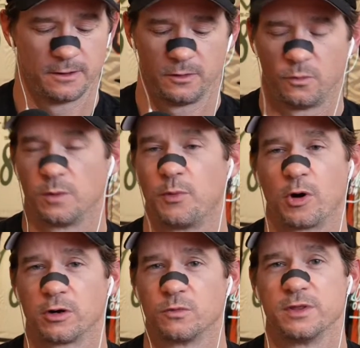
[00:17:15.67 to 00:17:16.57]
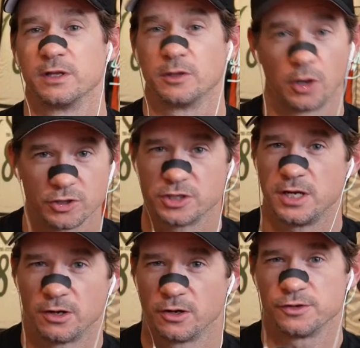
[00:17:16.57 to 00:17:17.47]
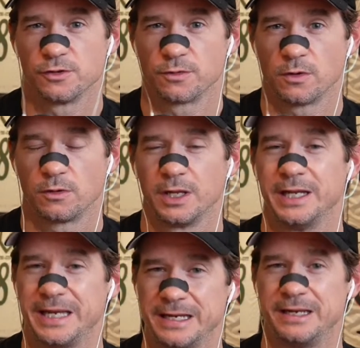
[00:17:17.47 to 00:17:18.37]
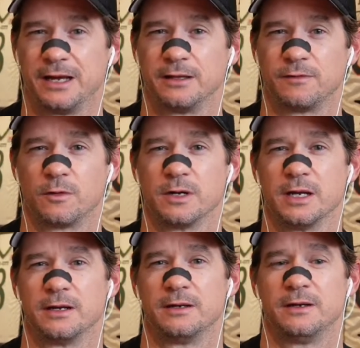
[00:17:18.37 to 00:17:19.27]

We're partnered with the largest ear, nose, and throat clinic in California.